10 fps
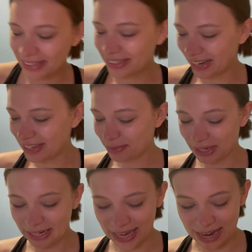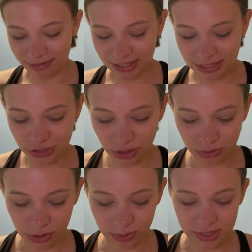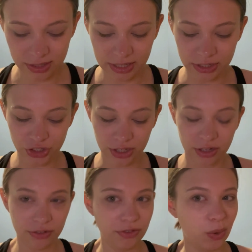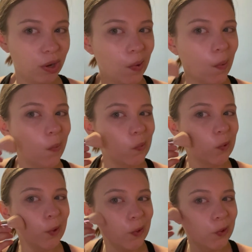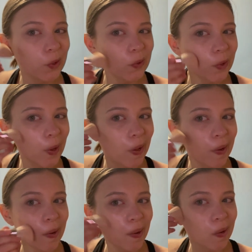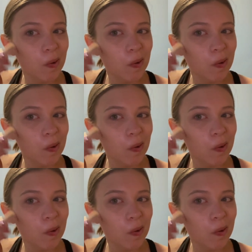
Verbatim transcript: Today is Monday. I really don't know what's on the agenda for teaching today.